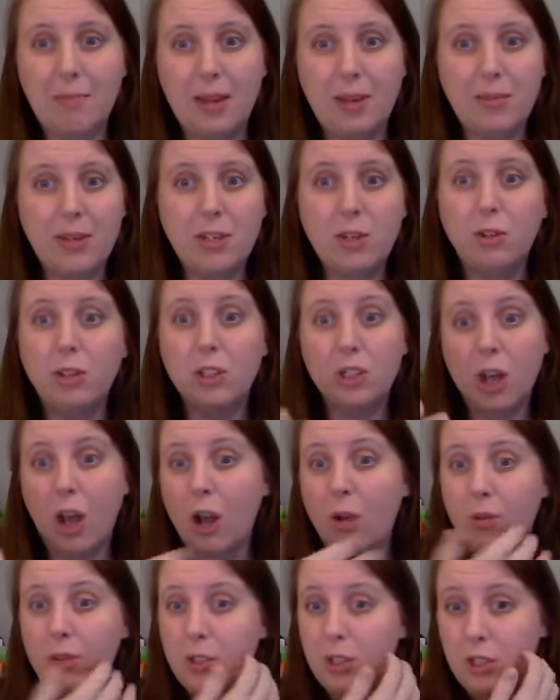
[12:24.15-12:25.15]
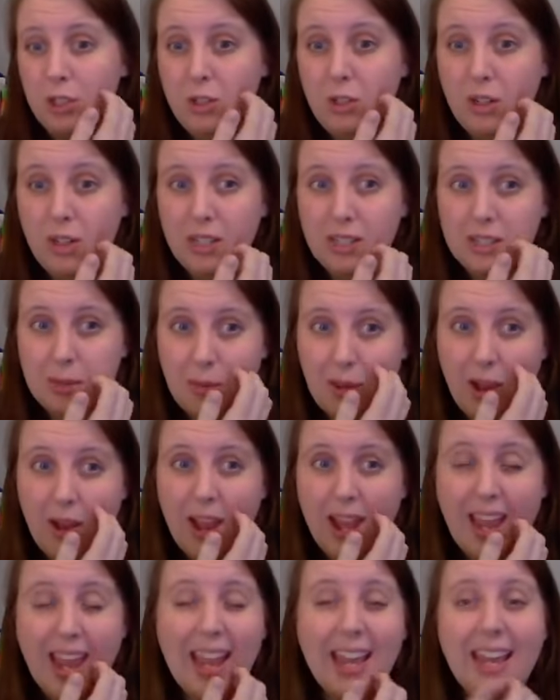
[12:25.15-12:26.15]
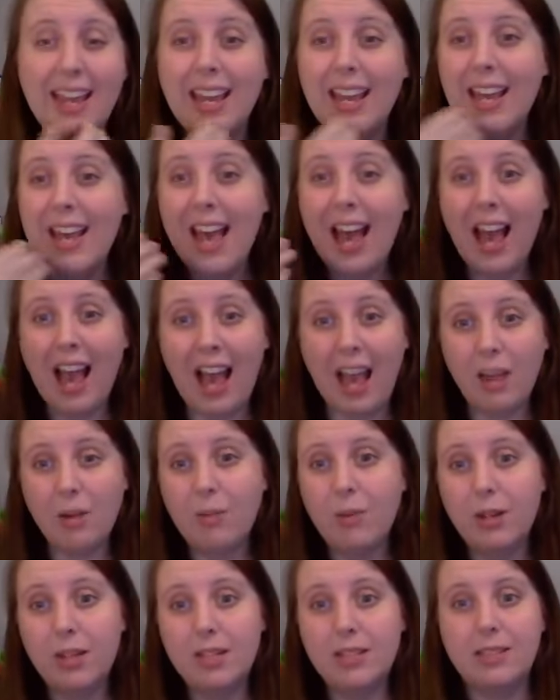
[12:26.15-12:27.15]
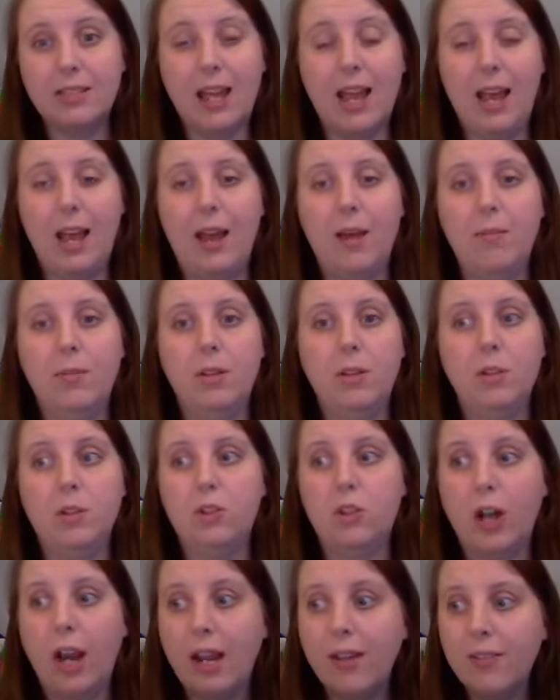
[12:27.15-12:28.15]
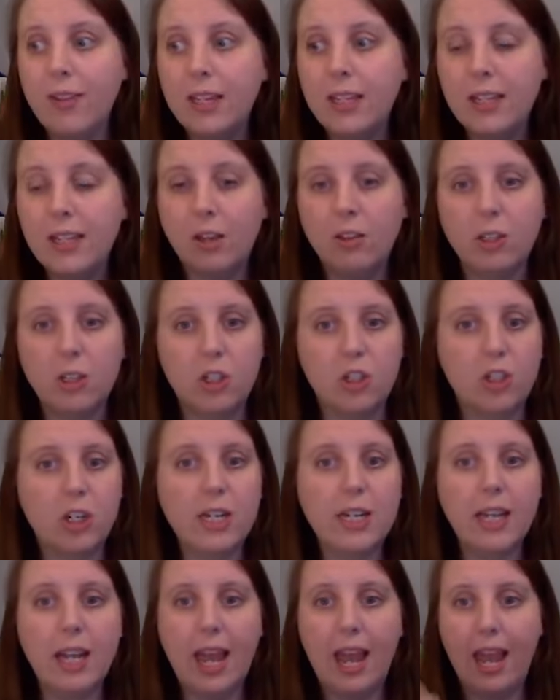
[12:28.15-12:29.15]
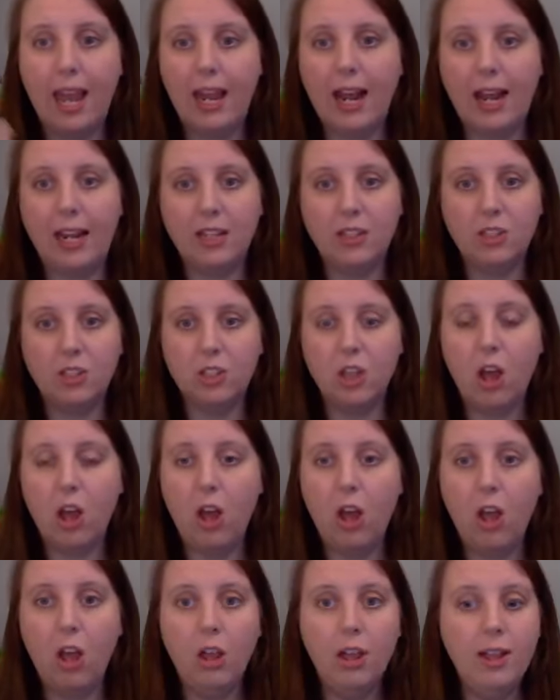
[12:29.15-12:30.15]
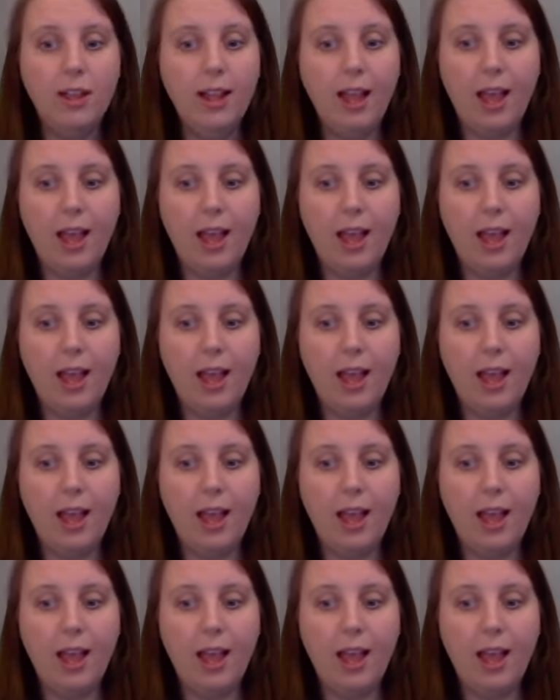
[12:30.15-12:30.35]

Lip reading: Maybe you could talk with your students about, hey, I was driving down the street and I saw